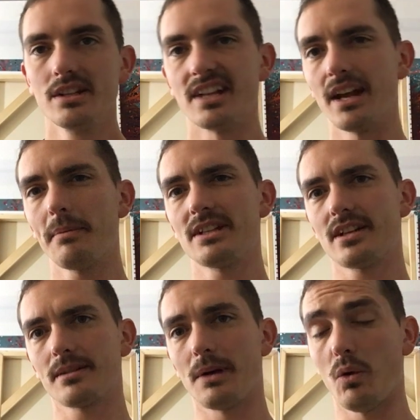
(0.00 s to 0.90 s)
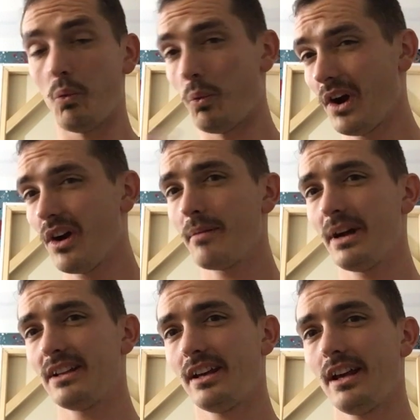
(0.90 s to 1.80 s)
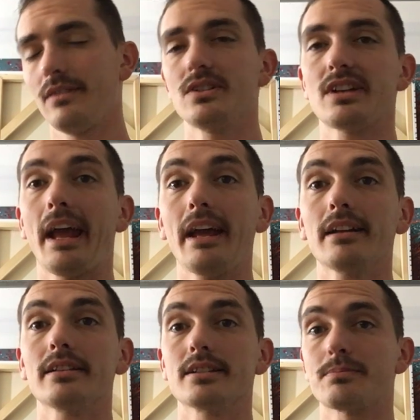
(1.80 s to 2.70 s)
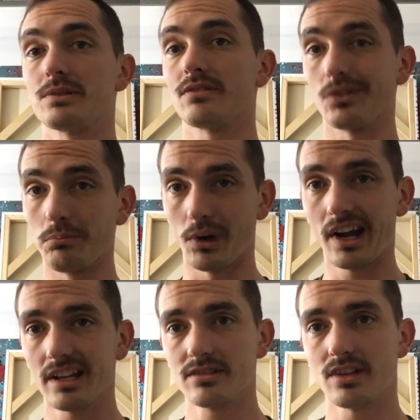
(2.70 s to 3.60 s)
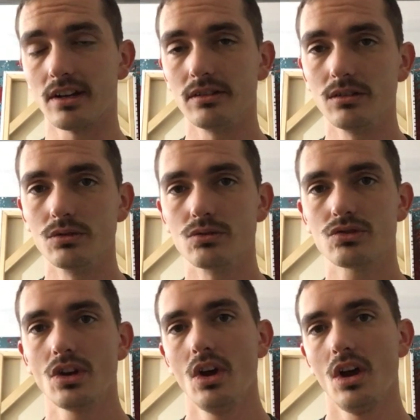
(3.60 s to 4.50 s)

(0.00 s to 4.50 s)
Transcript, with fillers: Today I'm going to talk about where I buy the canvas and the specific brands that I use